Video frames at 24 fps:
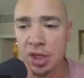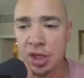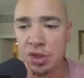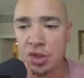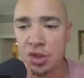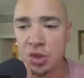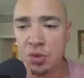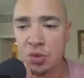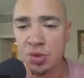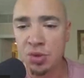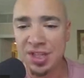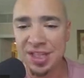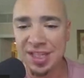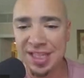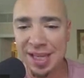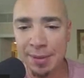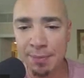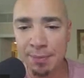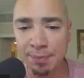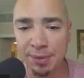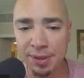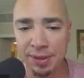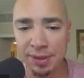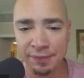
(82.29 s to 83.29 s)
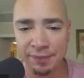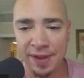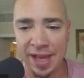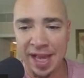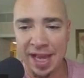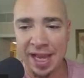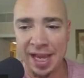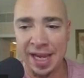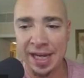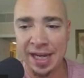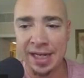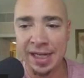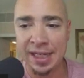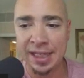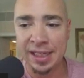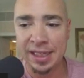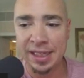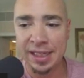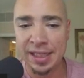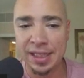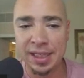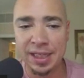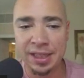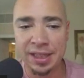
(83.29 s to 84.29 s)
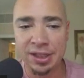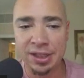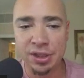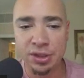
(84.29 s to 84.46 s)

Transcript: to simplify the